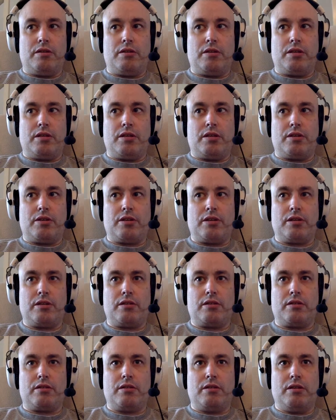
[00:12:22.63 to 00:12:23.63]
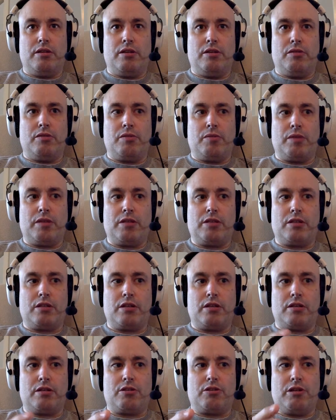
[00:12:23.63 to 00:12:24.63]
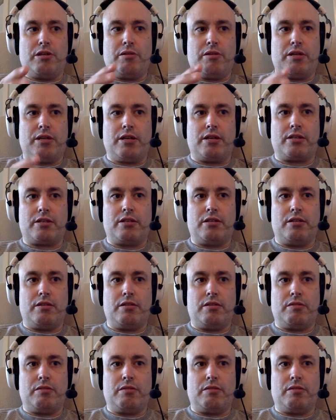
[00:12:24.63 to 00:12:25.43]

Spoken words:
I think they went into like the Dreamcast, and